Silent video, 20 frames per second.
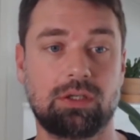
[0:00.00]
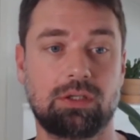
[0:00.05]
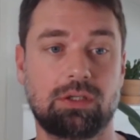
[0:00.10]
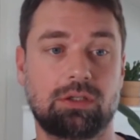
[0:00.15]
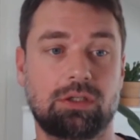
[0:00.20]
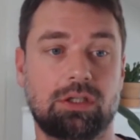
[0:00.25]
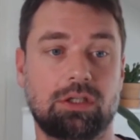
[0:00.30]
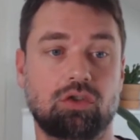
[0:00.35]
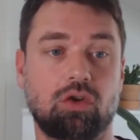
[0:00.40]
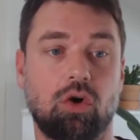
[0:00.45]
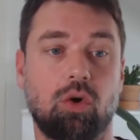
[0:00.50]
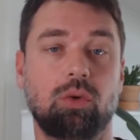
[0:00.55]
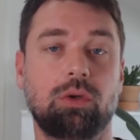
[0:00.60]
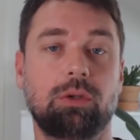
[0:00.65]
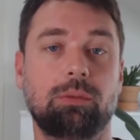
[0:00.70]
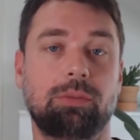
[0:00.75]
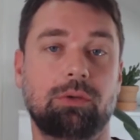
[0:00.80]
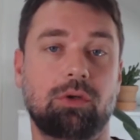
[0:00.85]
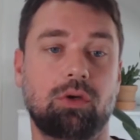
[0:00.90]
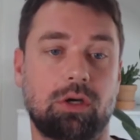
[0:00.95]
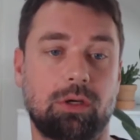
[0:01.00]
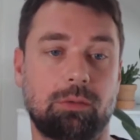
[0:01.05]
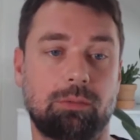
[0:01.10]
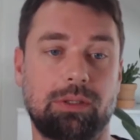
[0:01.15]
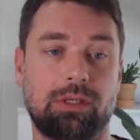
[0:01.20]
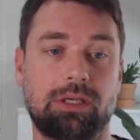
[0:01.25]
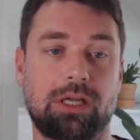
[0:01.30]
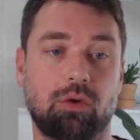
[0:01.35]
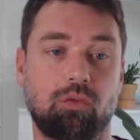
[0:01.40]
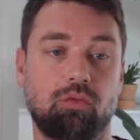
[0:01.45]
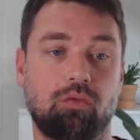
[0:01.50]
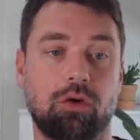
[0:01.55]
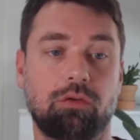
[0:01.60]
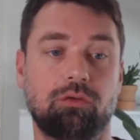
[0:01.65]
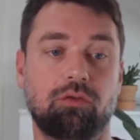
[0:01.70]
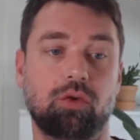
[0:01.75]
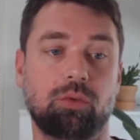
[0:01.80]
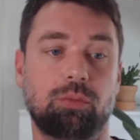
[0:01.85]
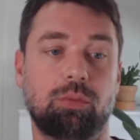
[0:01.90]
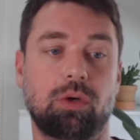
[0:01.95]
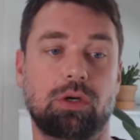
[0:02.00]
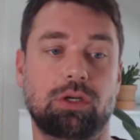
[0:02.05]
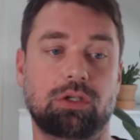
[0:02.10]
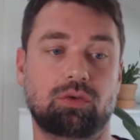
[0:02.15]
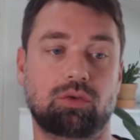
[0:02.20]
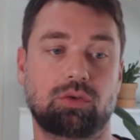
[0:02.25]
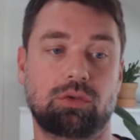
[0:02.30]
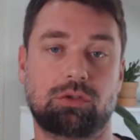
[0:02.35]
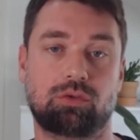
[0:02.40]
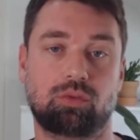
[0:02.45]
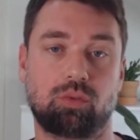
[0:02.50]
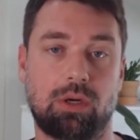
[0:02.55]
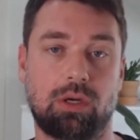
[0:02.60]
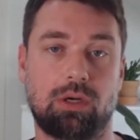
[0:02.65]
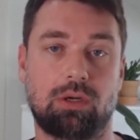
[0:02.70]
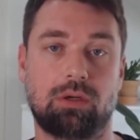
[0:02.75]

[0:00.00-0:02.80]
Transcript: There's only going to be like one viewport as well.